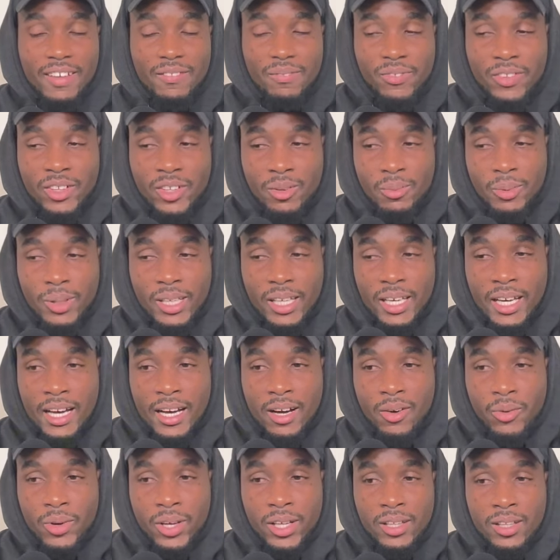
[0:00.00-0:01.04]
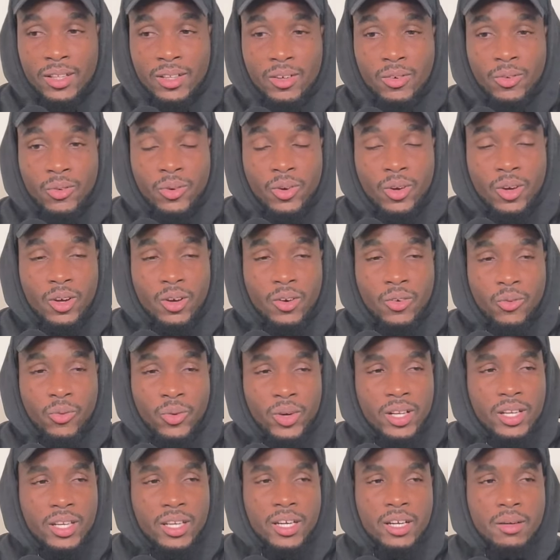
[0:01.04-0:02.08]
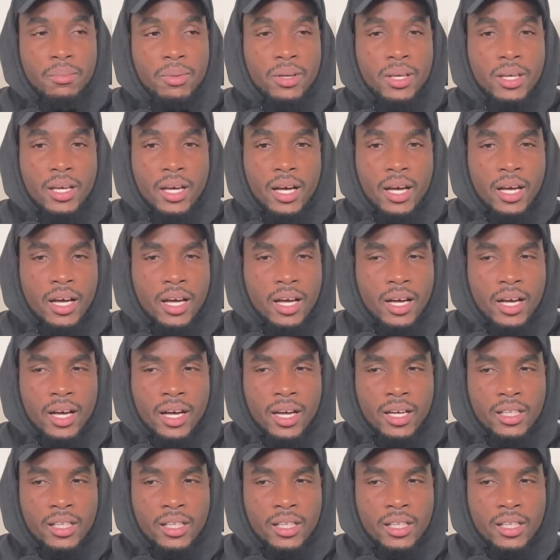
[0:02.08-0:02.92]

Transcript: You know, I can't wait you know. Will there be a, a,